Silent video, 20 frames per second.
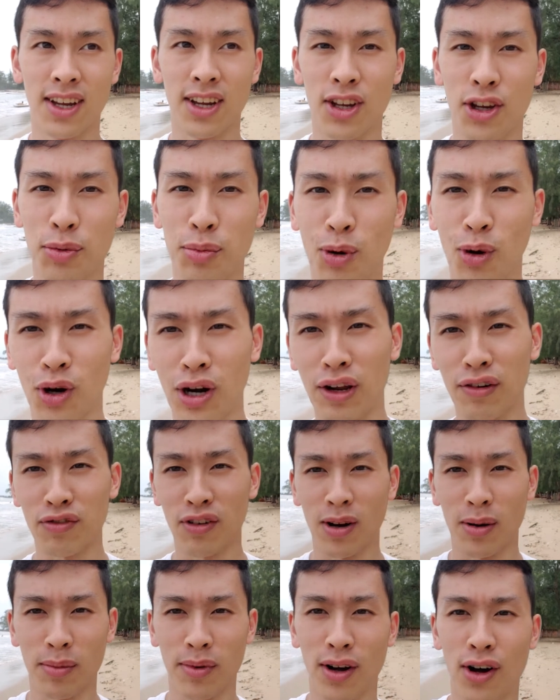Good morning
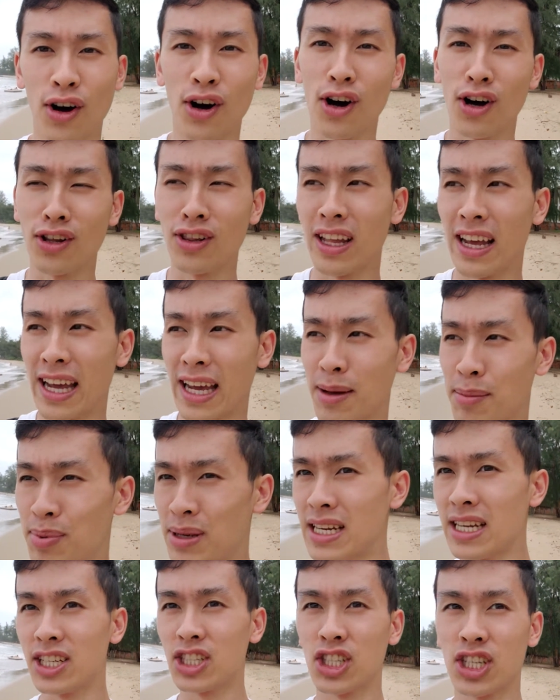from Ong Lang
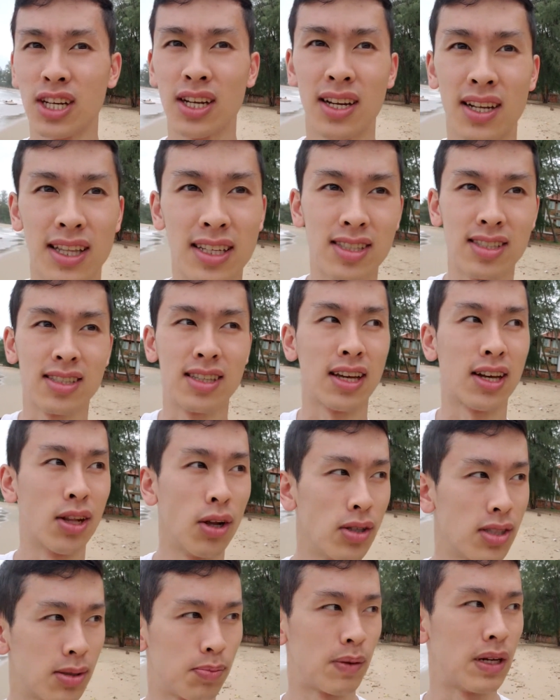Beach. This is the
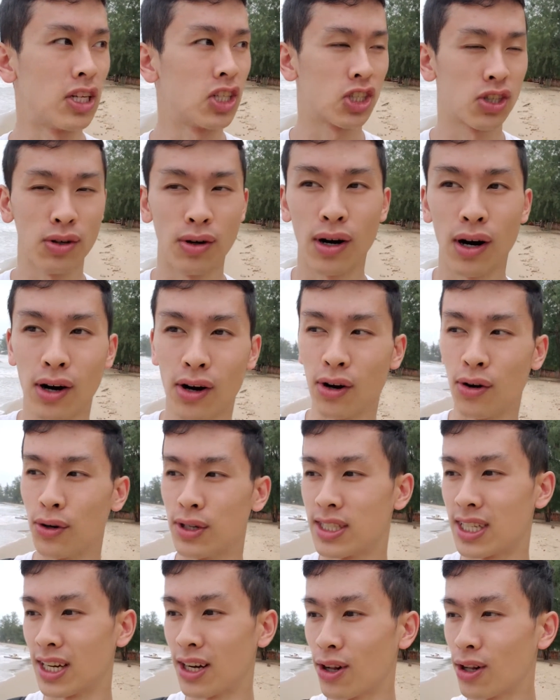closest beach to our
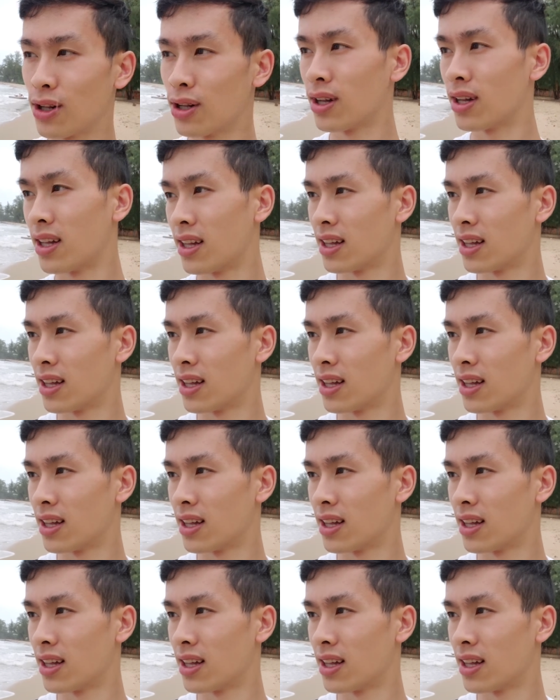hotel.